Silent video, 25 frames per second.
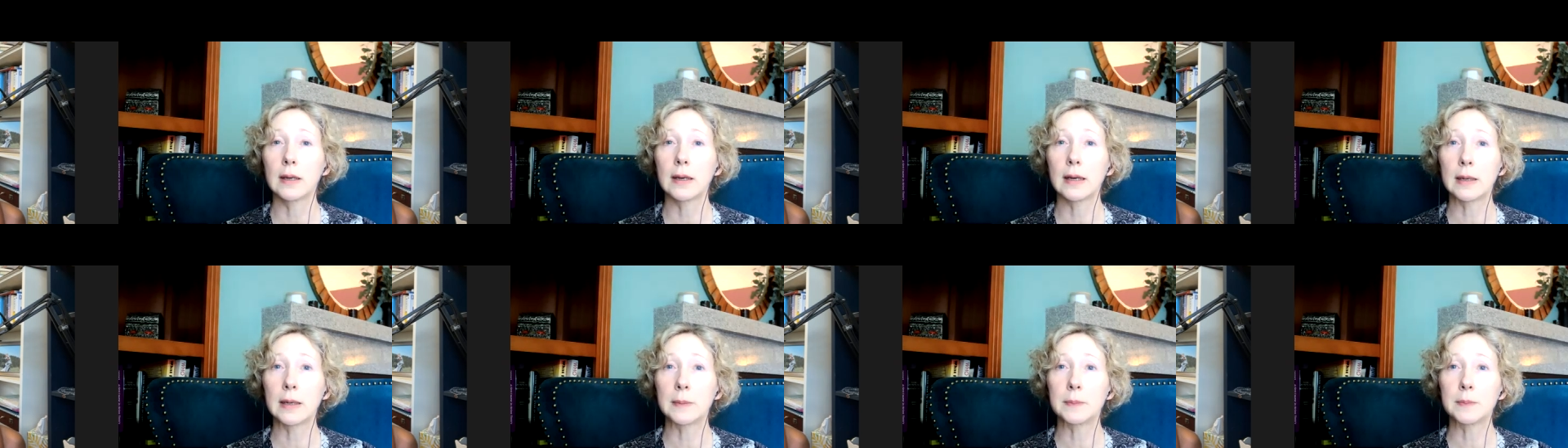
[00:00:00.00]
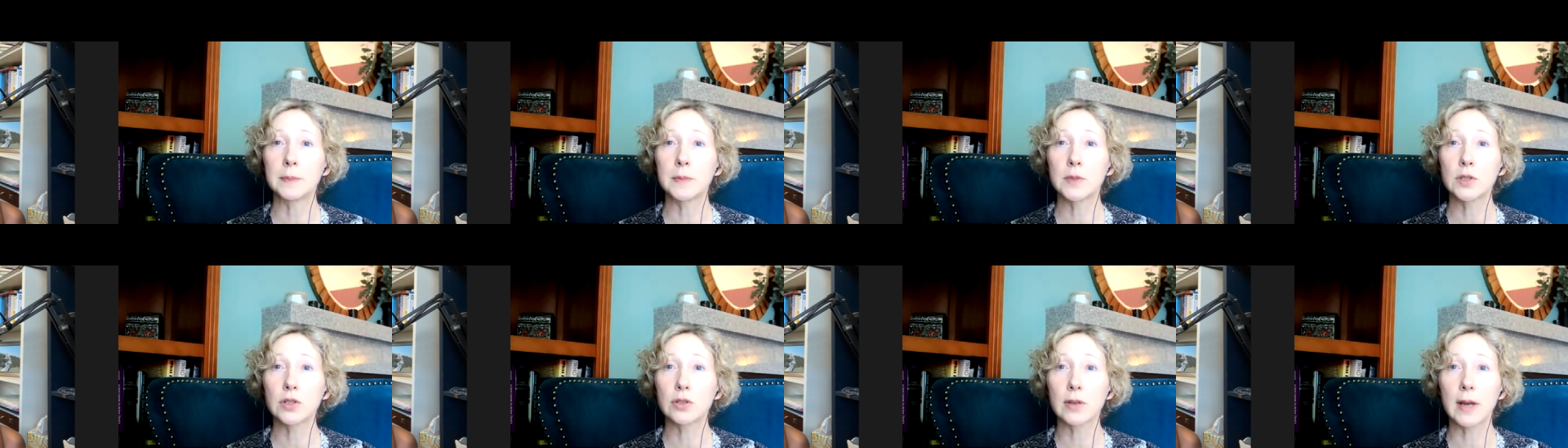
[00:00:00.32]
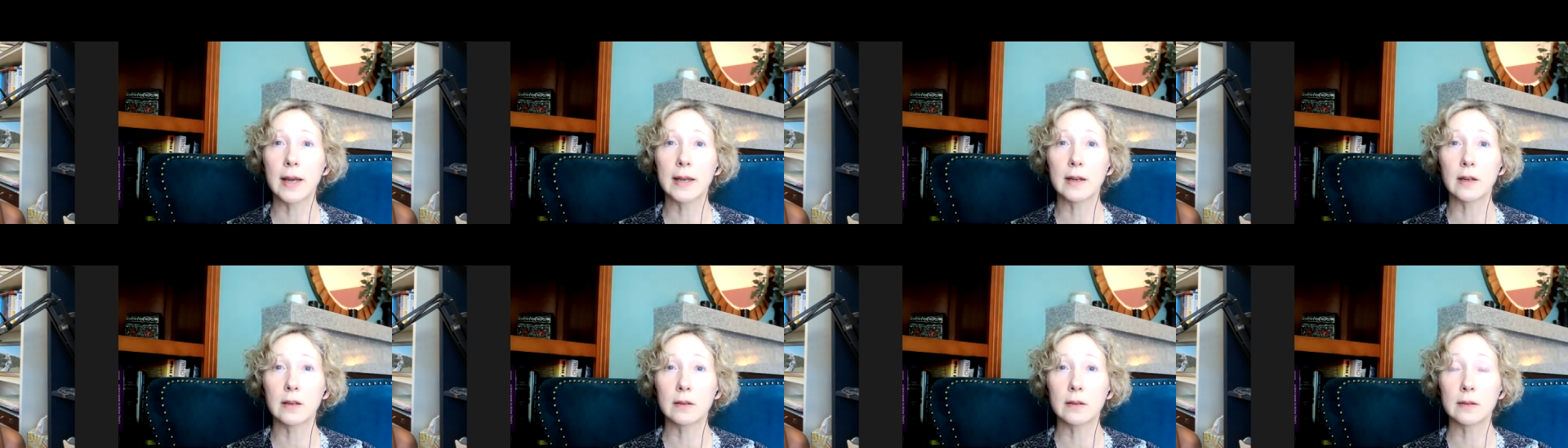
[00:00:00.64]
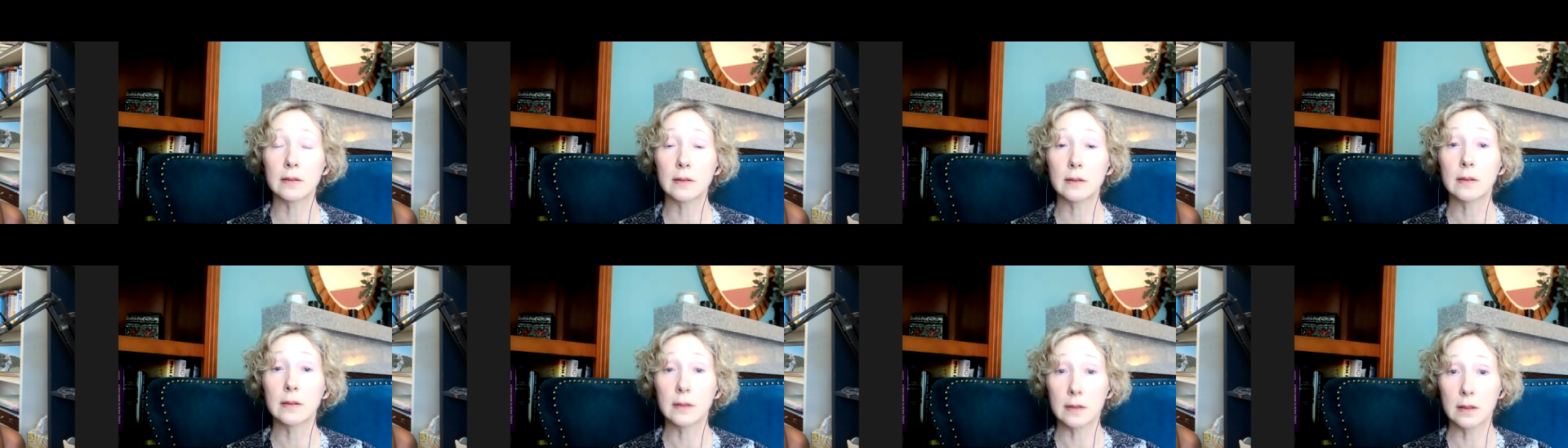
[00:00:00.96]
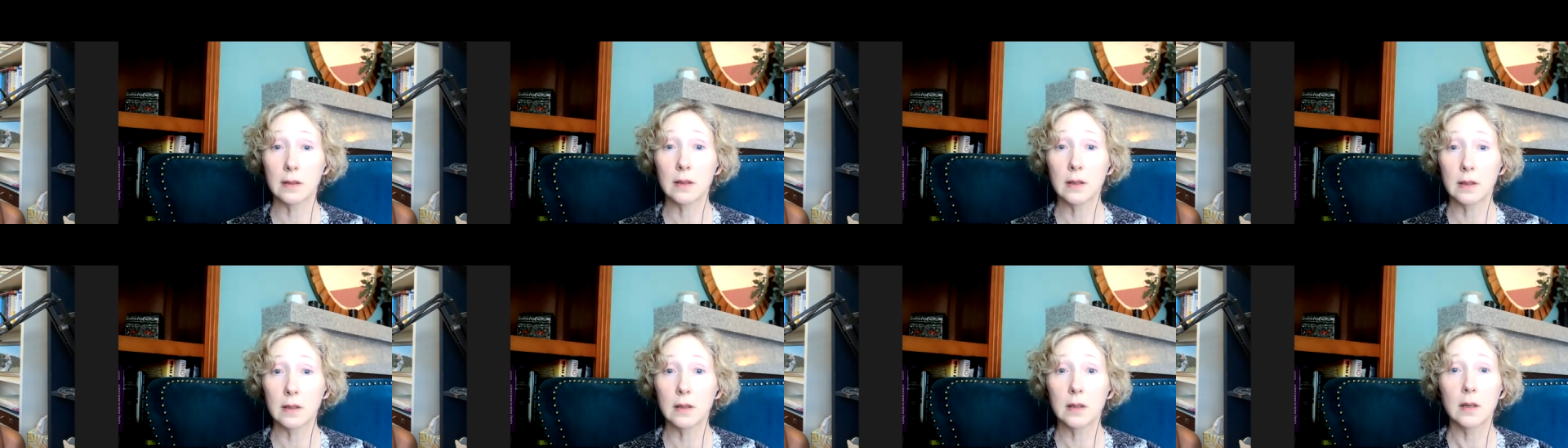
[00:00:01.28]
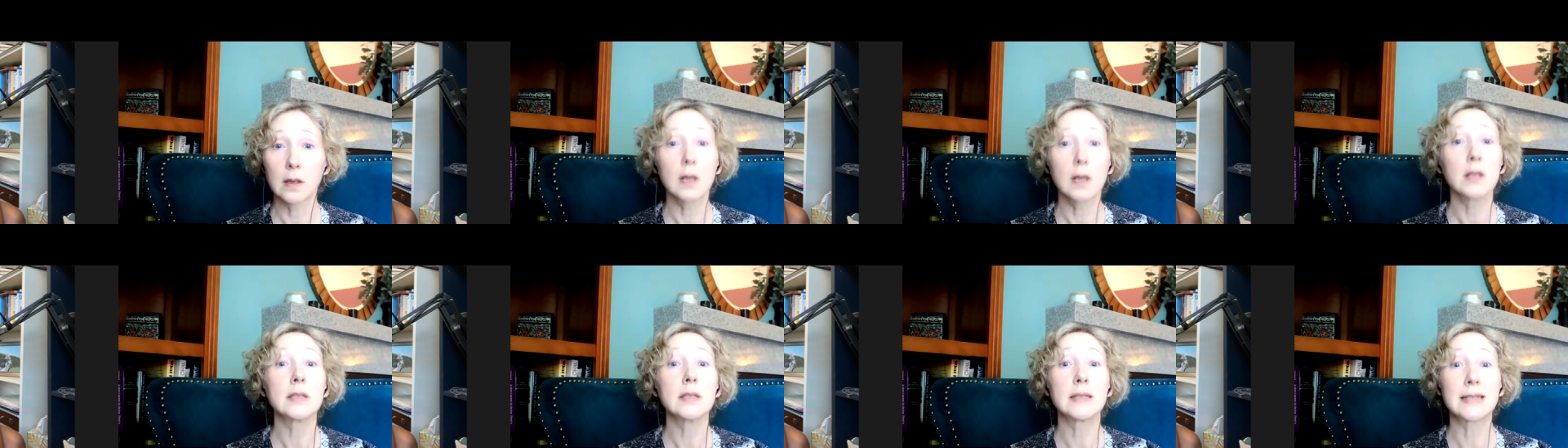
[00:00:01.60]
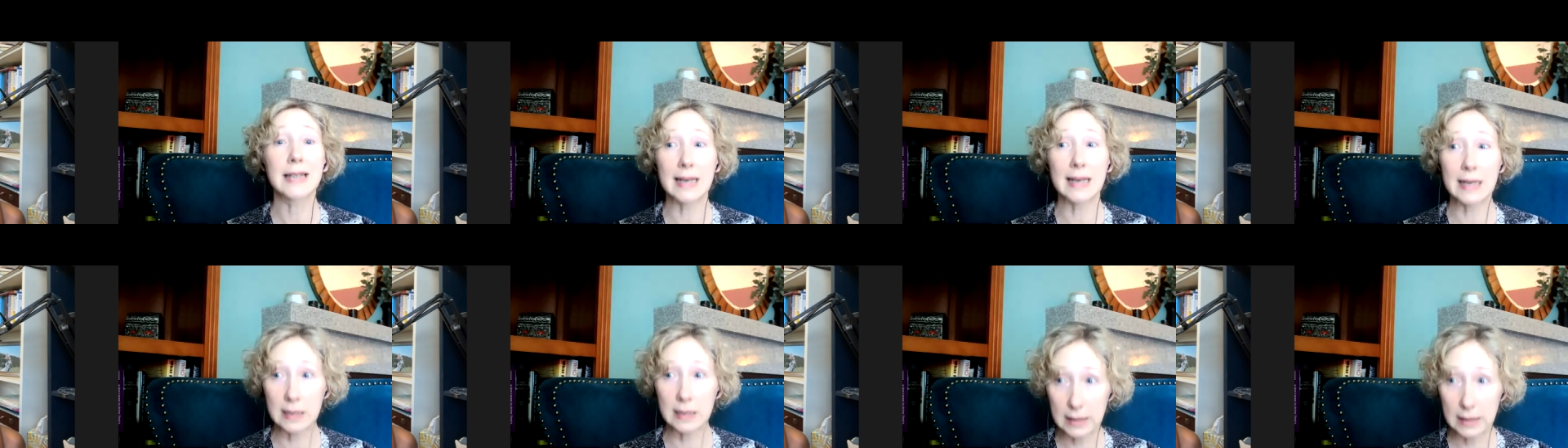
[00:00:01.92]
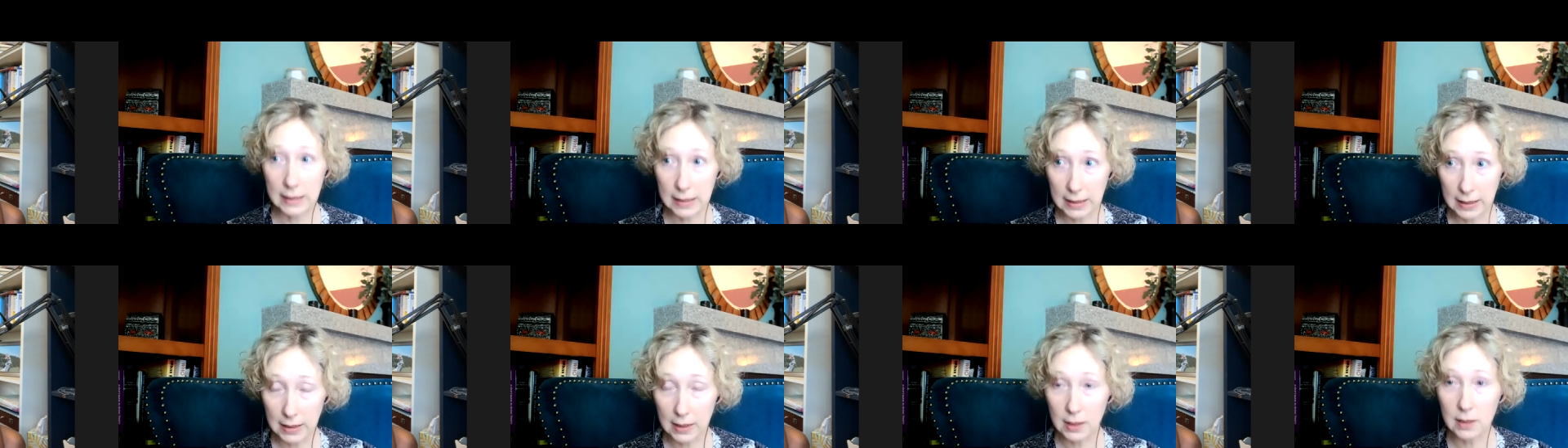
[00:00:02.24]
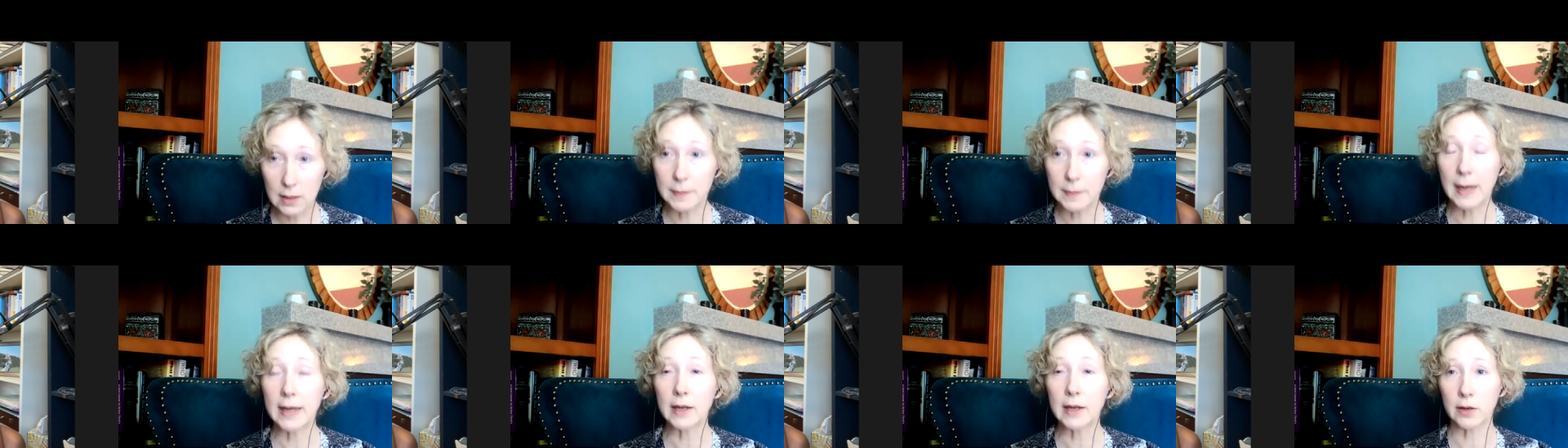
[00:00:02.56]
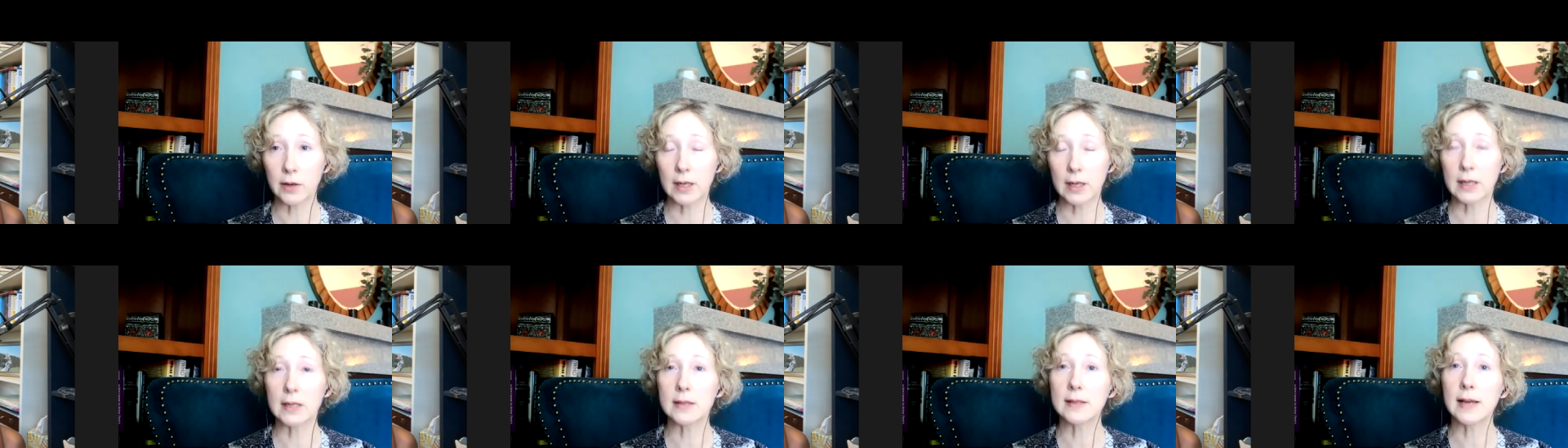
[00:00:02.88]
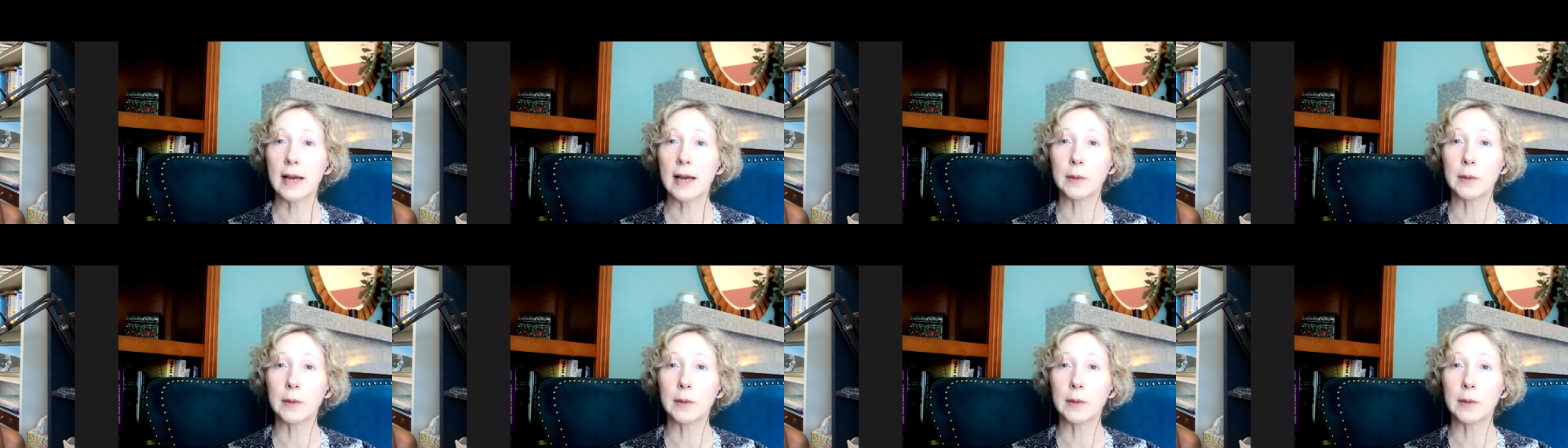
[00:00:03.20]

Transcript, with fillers: Um, daily to, migraines daily, migraines.